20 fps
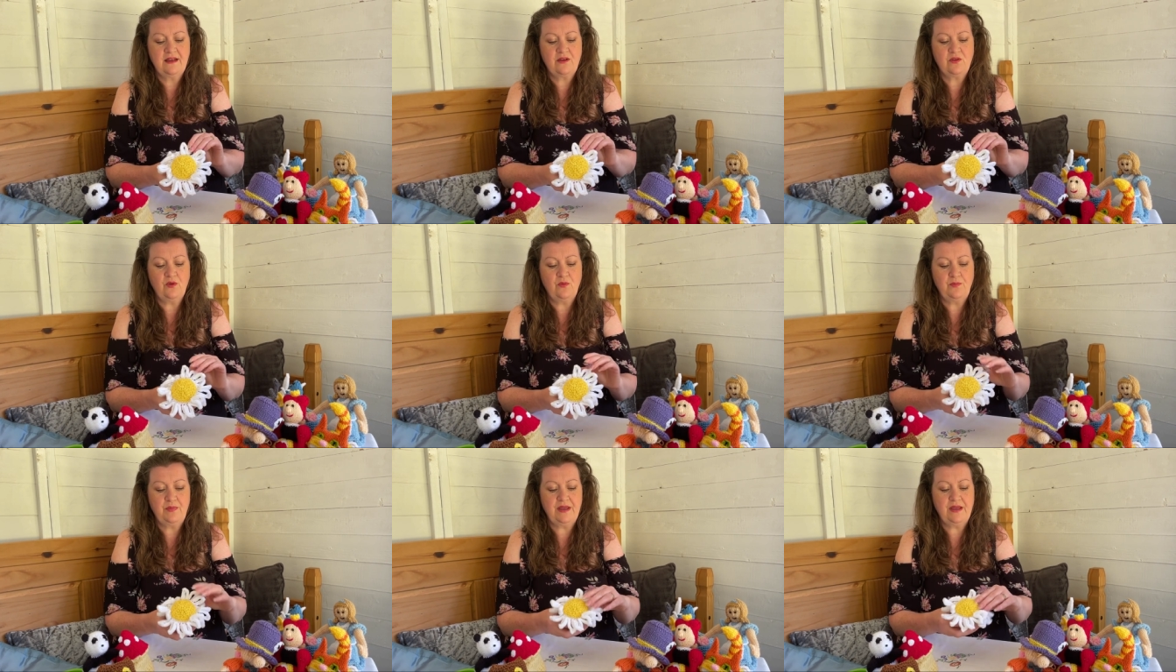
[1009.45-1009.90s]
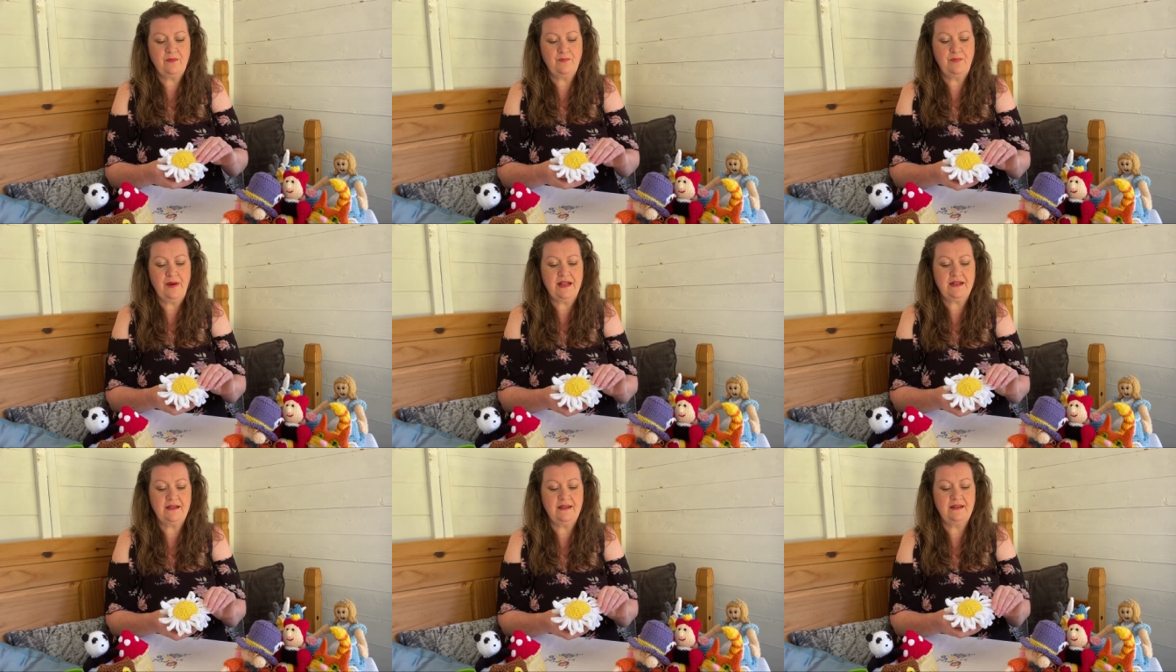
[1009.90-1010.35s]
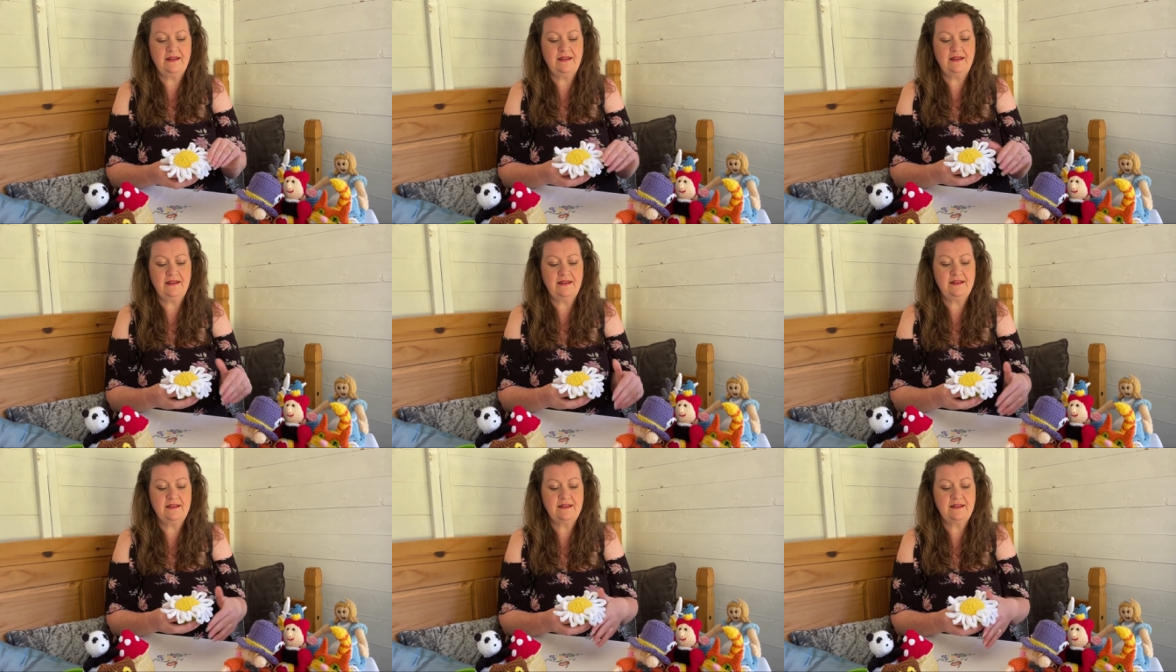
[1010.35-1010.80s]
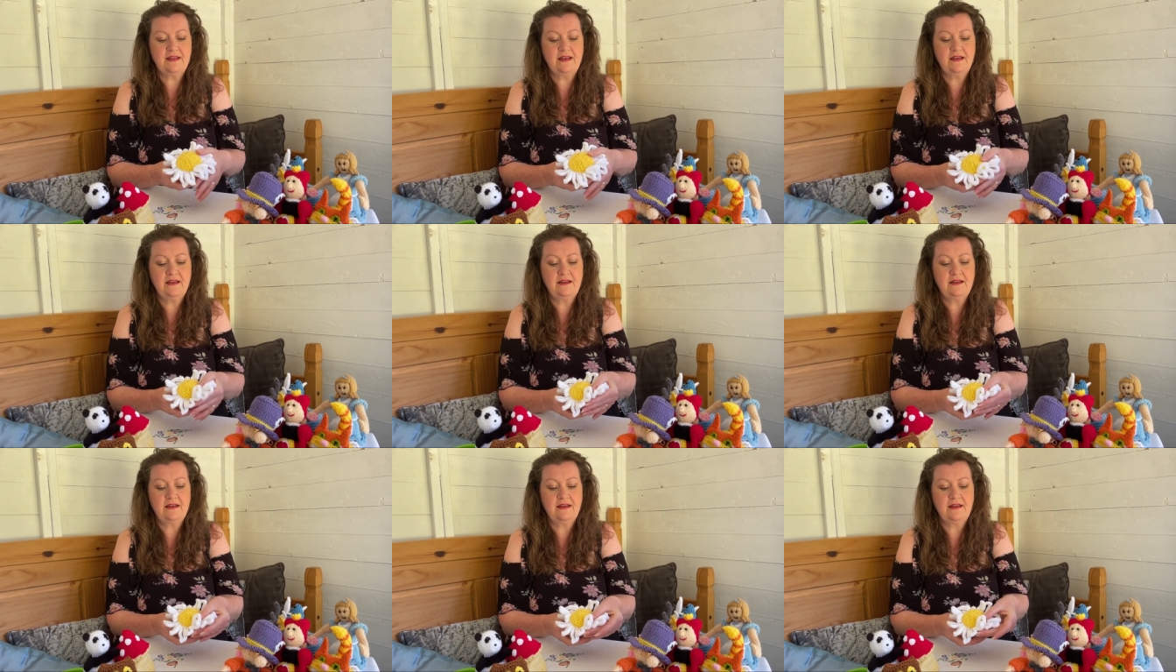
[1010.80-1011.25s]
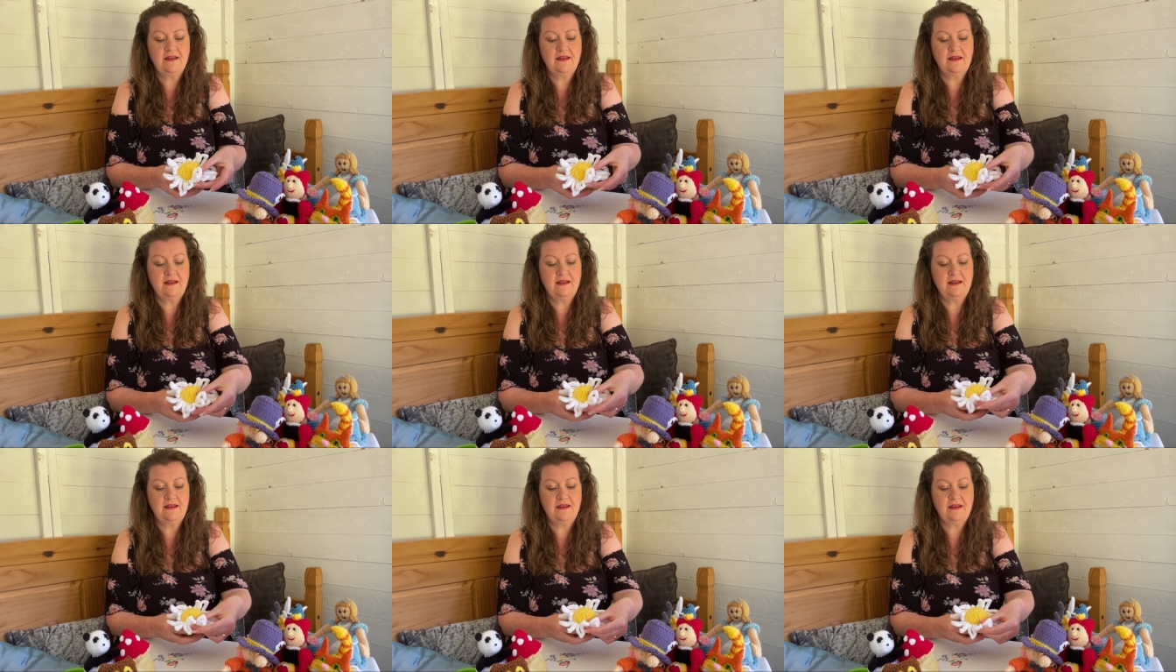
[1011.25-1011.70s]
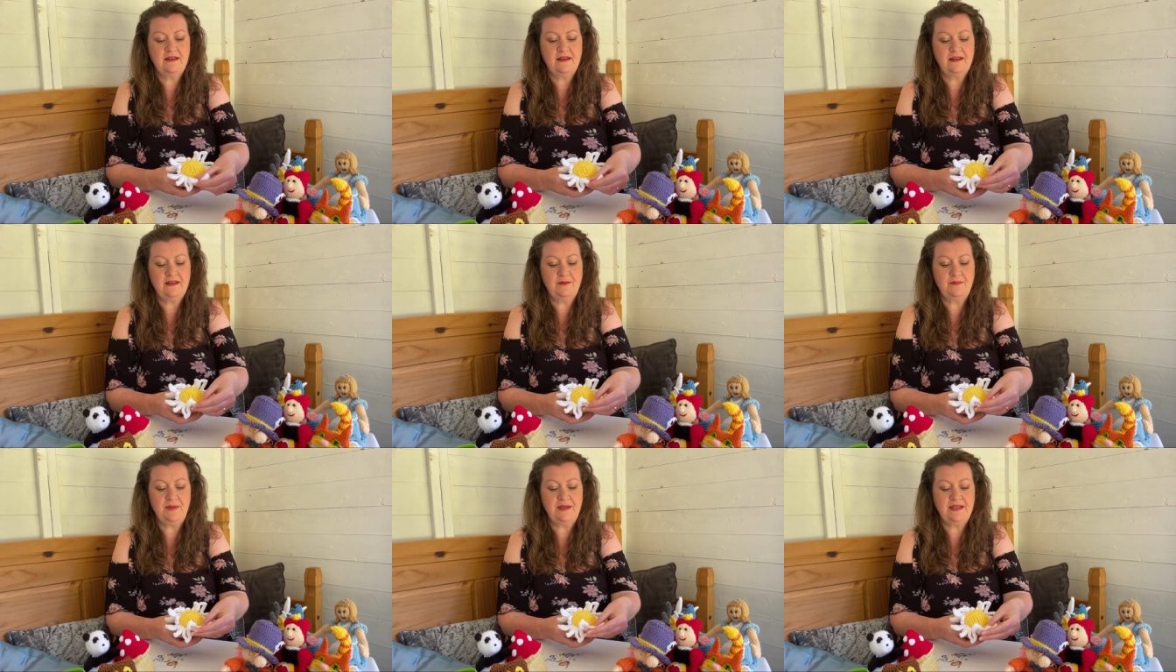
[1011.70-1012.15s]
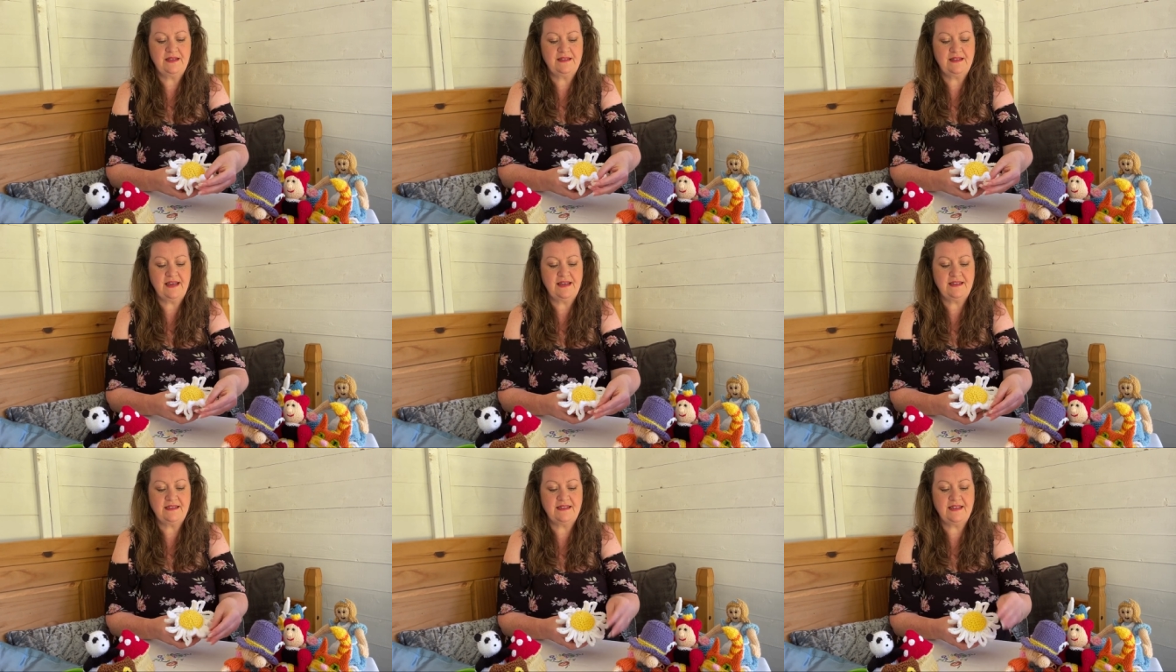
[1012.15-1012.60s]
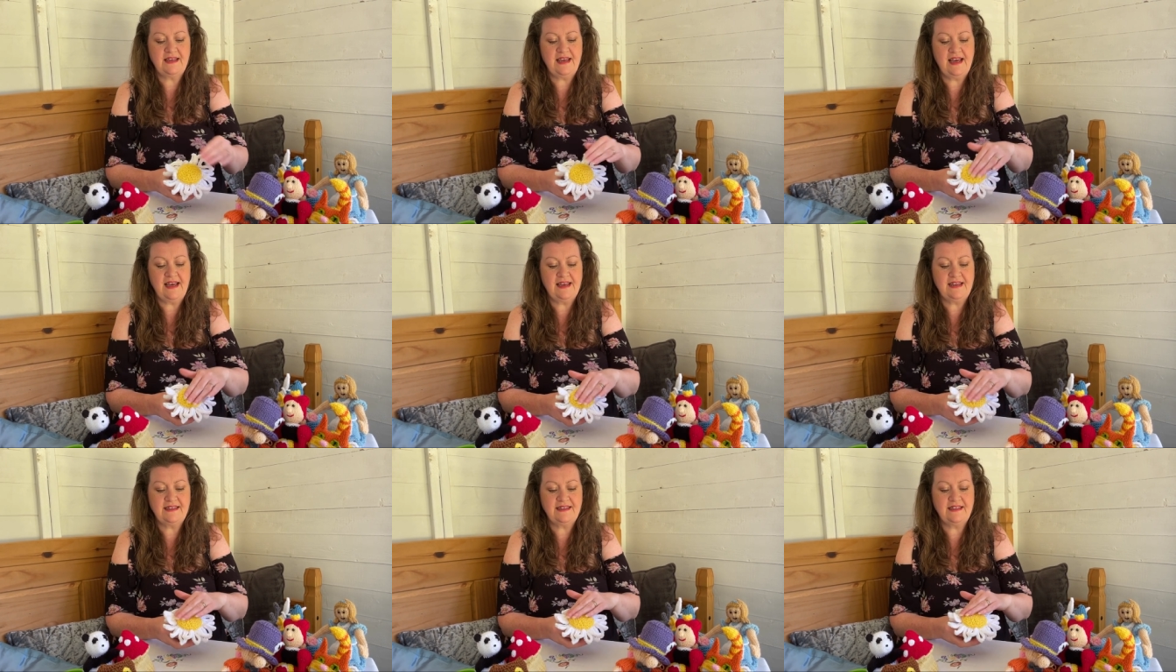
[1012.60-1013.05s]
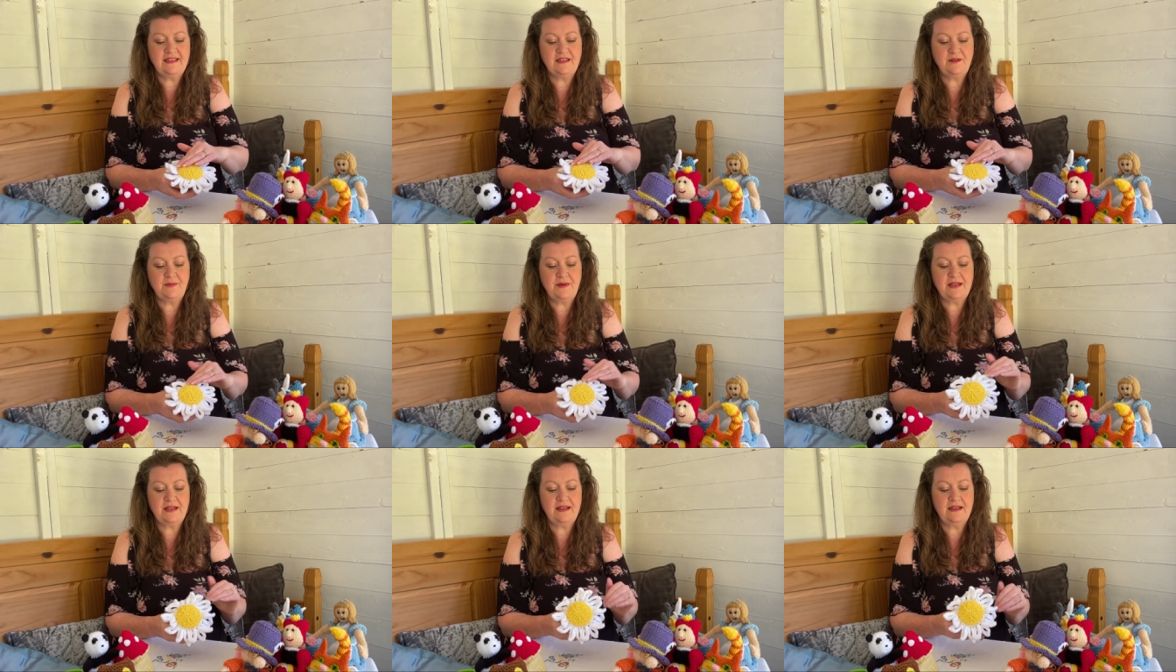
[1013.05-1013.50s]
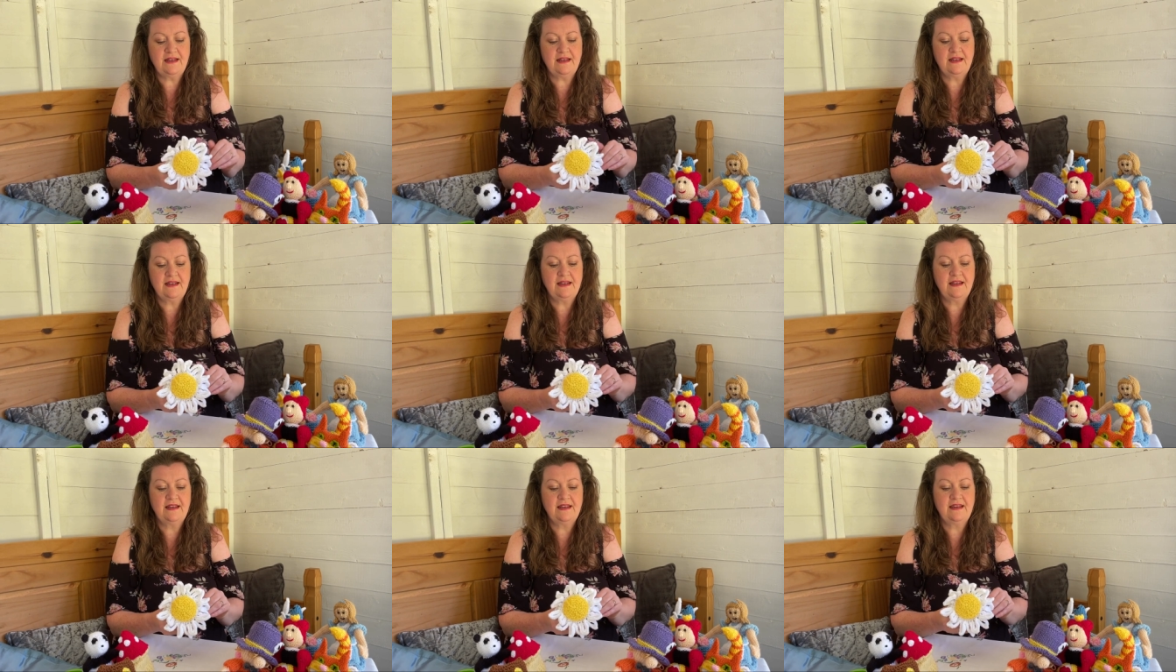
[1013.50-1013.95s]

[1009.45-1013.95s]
got big petals and a big daisy head in the middle